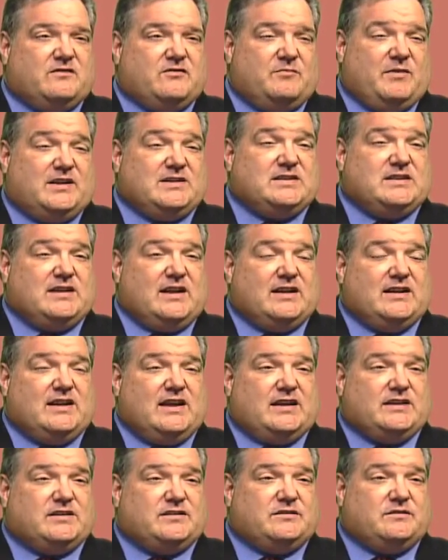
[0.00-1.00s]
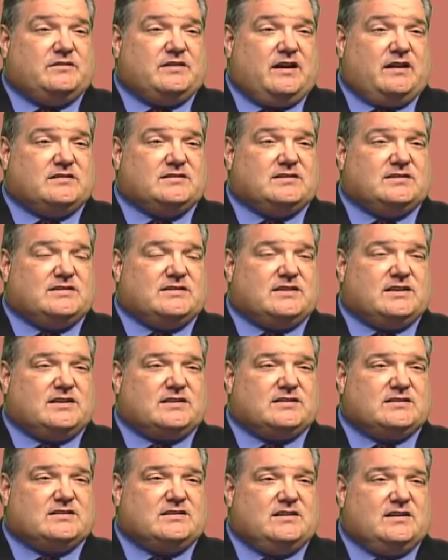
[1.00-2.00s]
from 1998 to
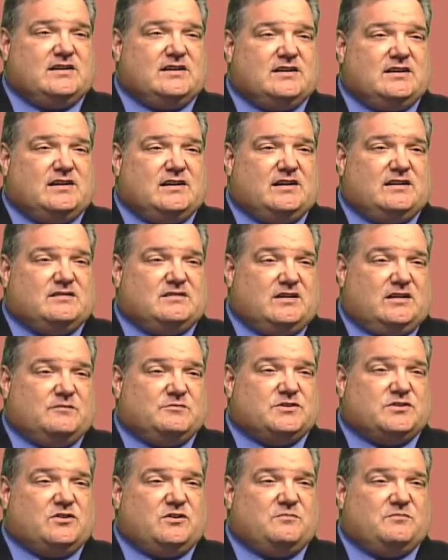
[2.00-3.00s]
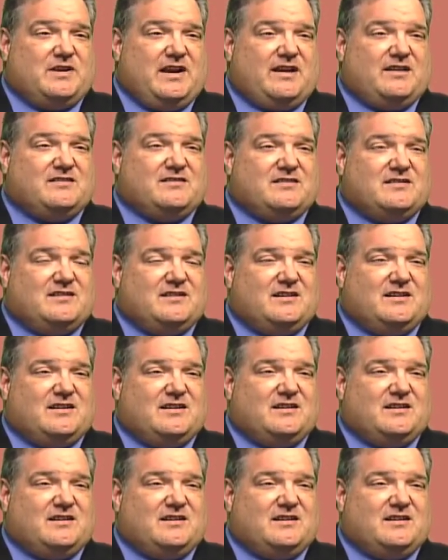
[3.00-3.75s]
2006 until I was termed out.